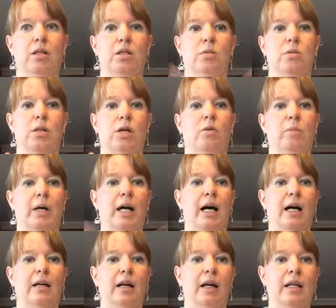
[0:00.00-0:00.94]
she was like, "Oh my
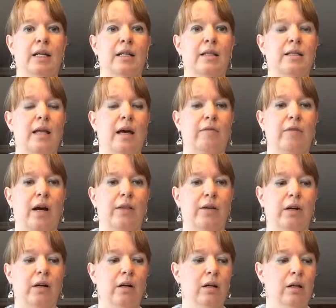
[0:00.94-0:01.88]
god, I need that
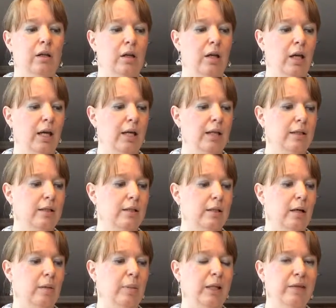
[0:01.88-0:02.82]
frother." It's
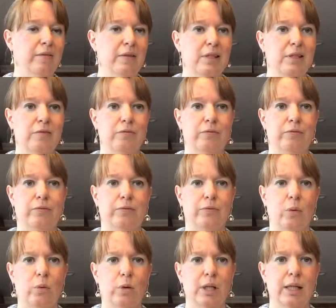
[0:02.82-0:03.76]
I believe it's
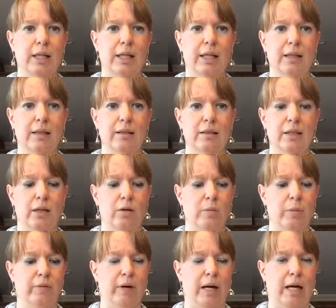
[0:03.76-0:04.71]
forty dollars. I could
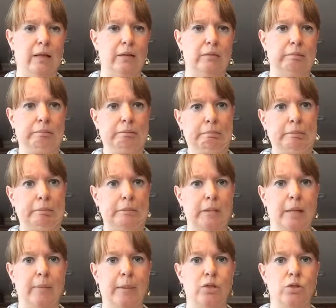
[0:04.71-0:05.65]
be wrong.
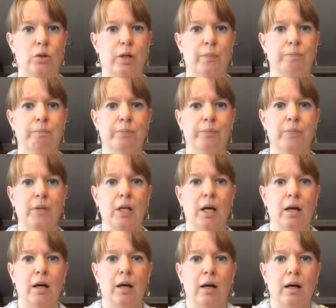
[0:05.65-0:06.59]
I'm not sure.
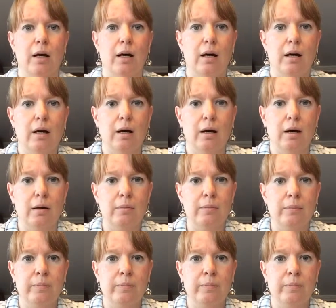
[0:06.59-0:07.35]
Uh,